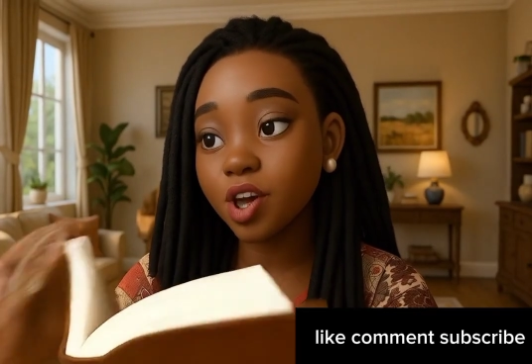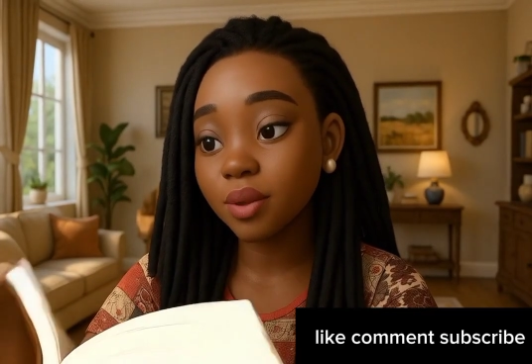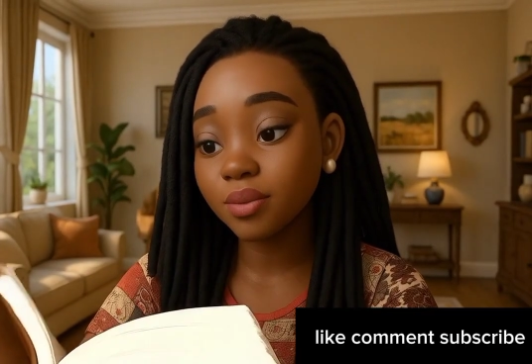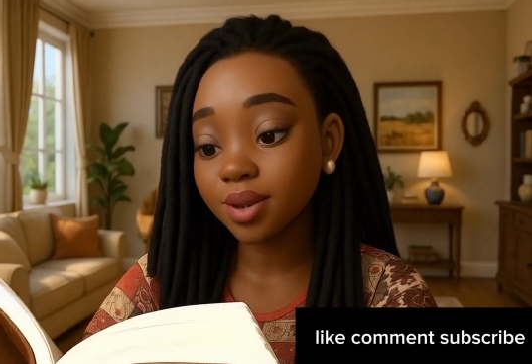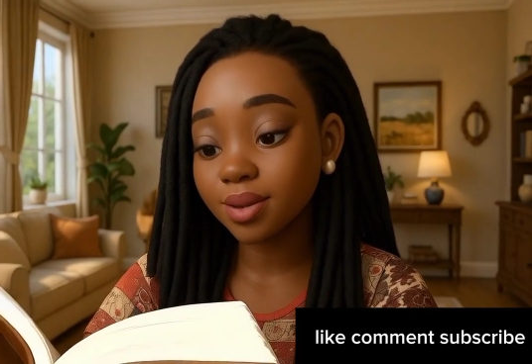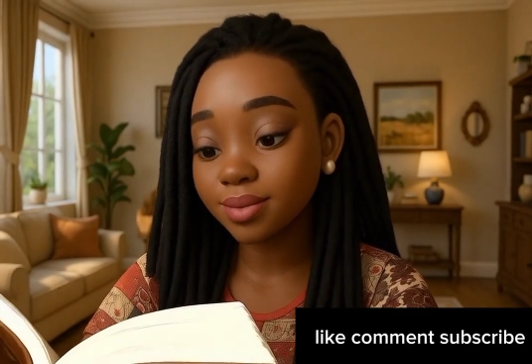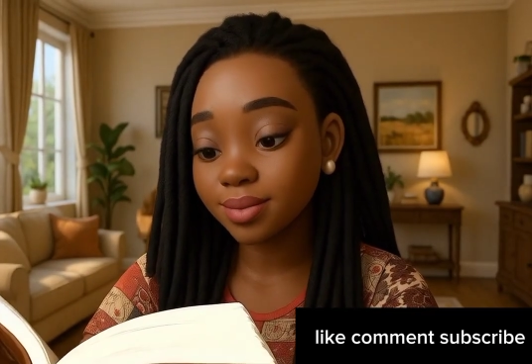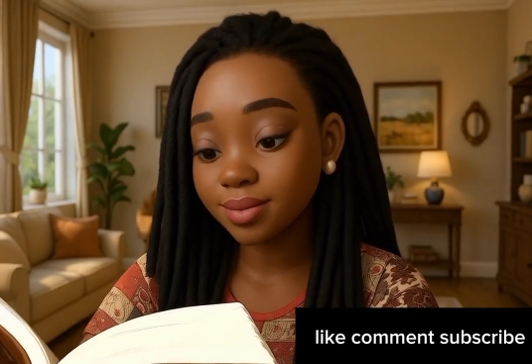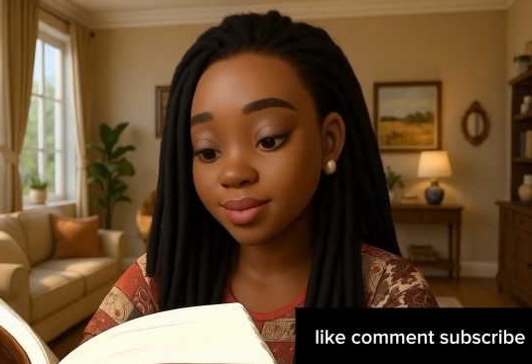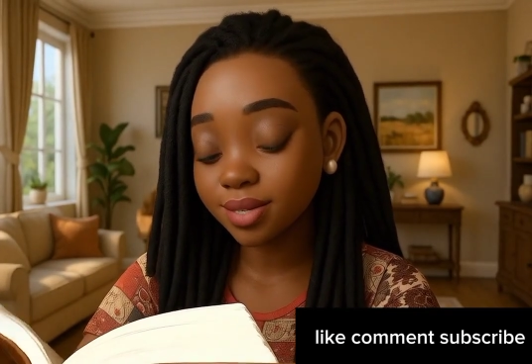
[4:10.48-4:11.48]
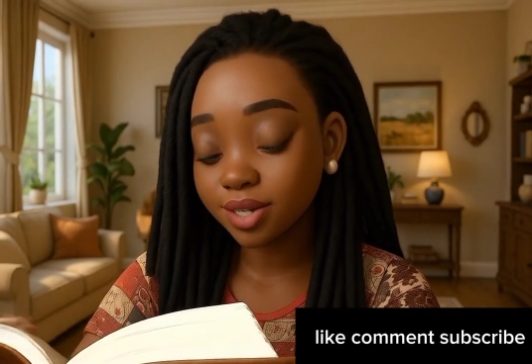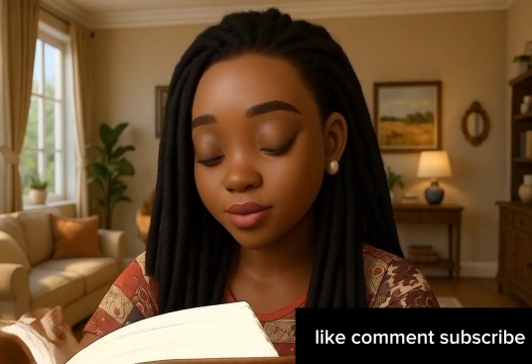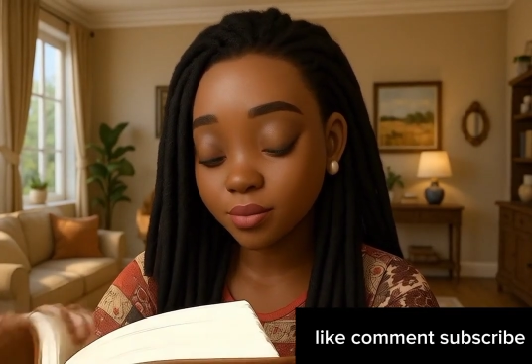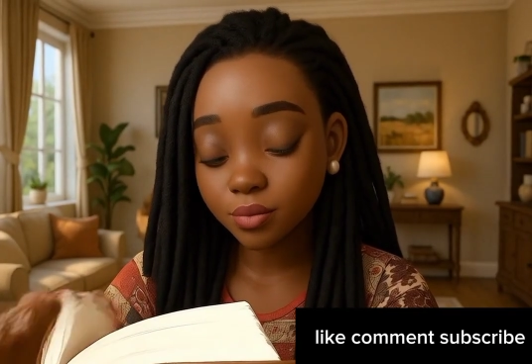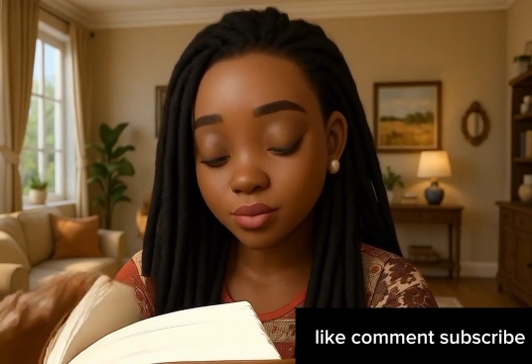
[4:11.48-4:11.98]
Midnight came with
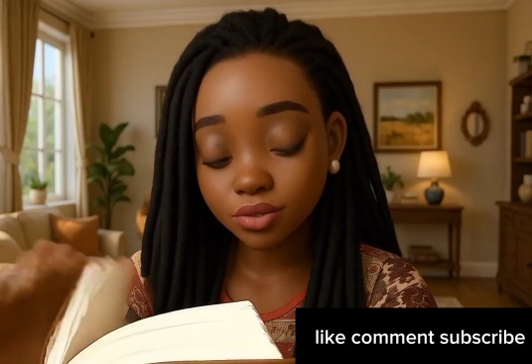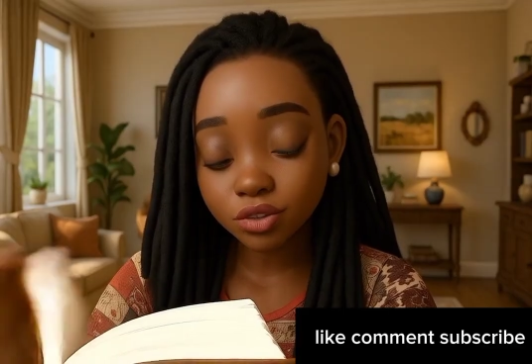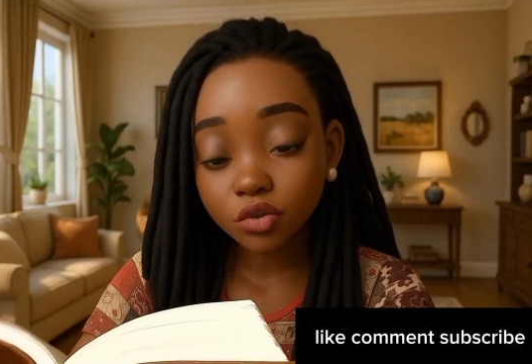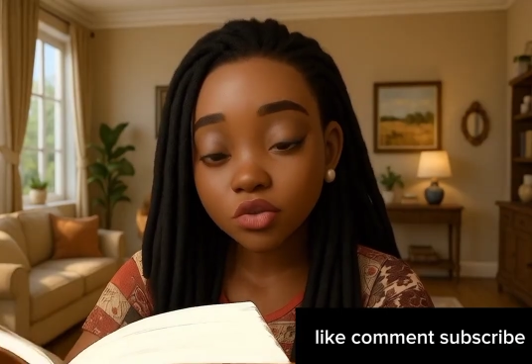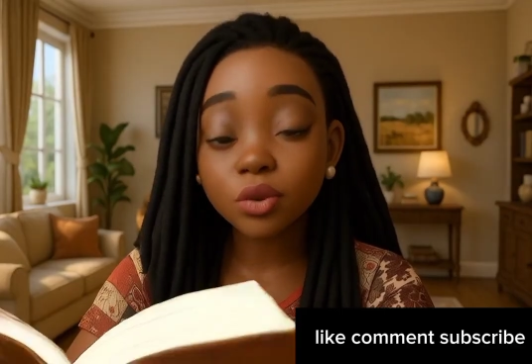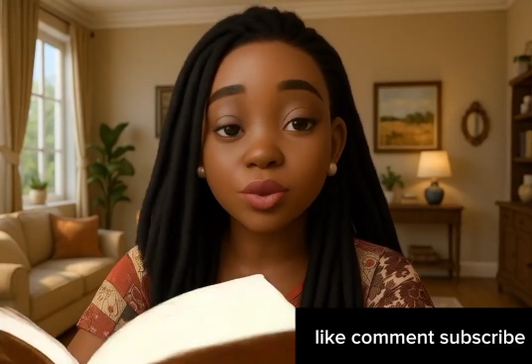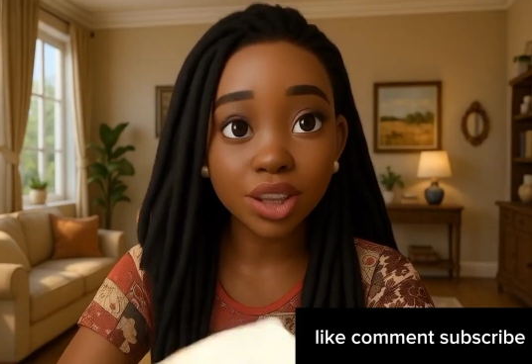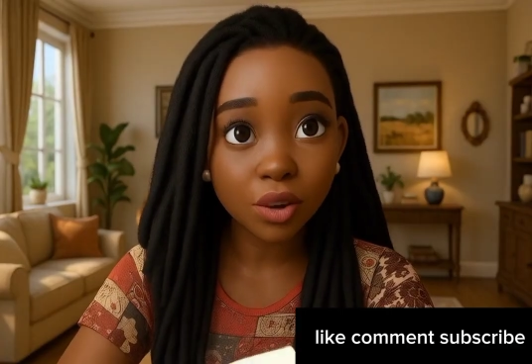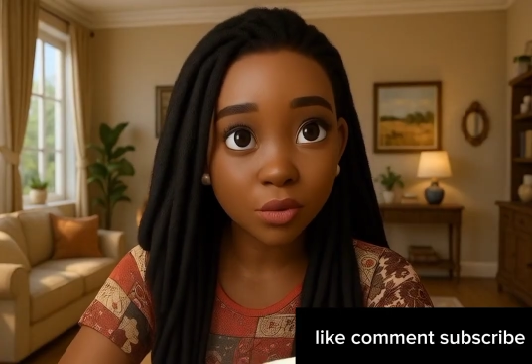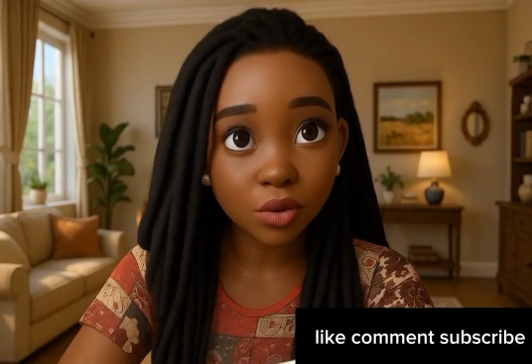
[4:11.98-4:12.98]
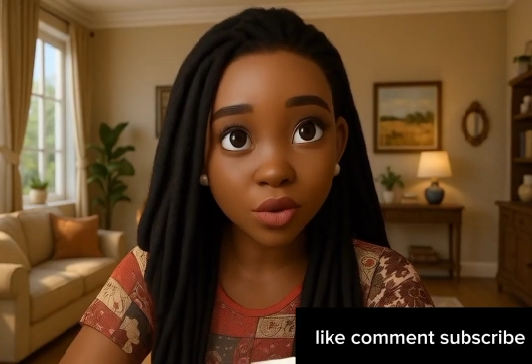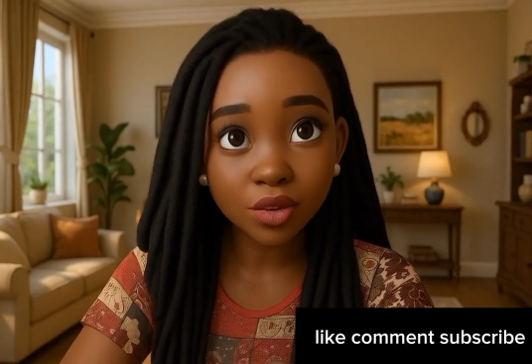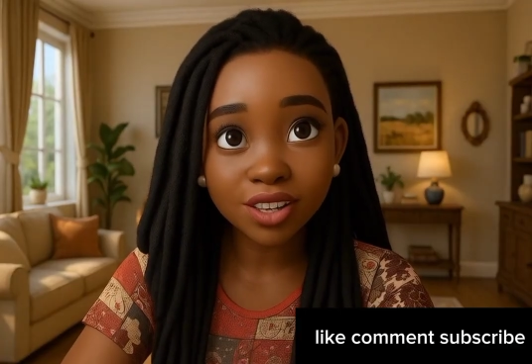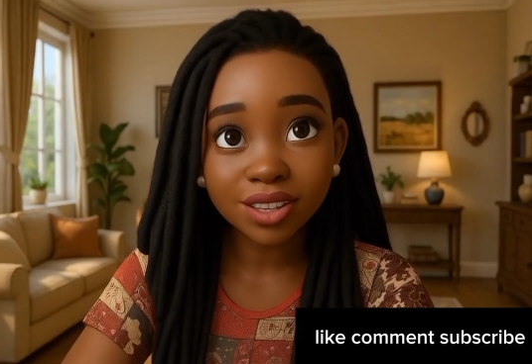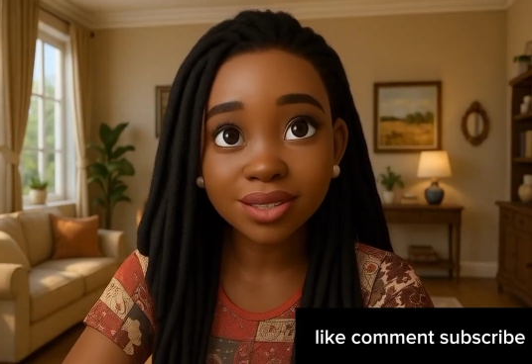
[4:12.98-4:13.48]
ease of a damp
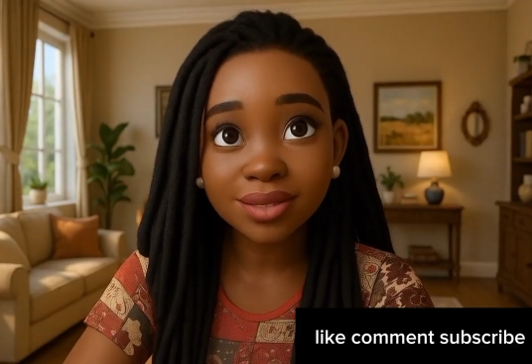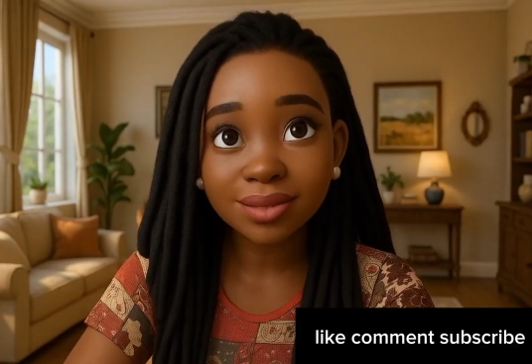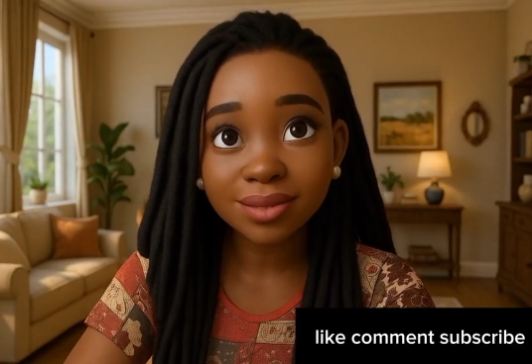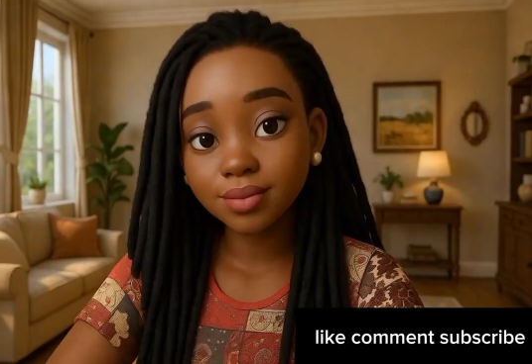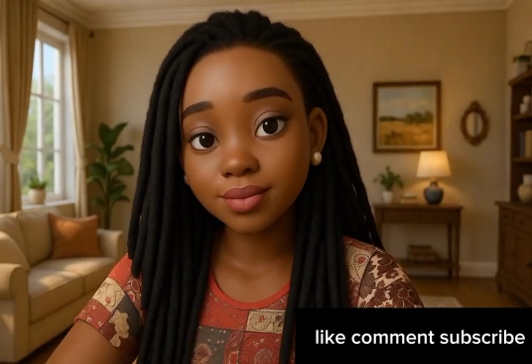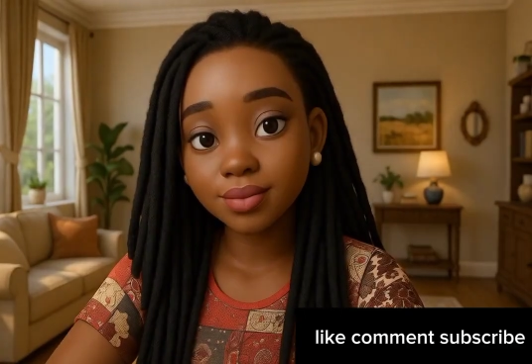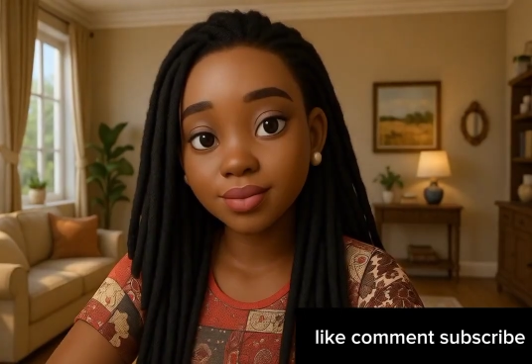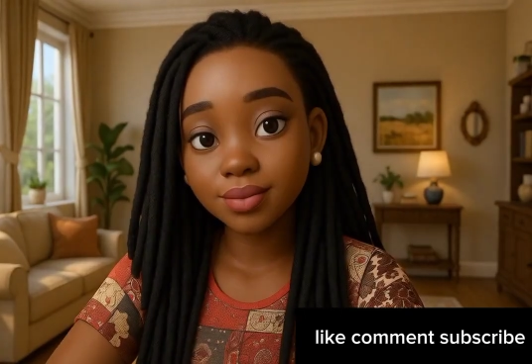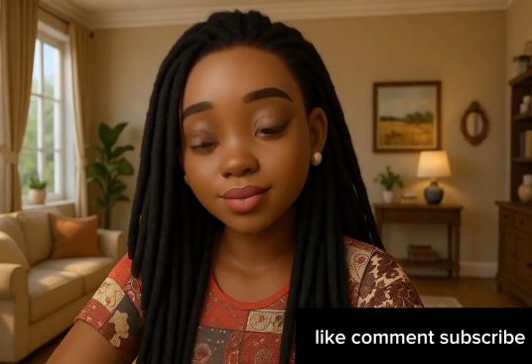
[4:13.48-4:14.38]
pavement under her boot.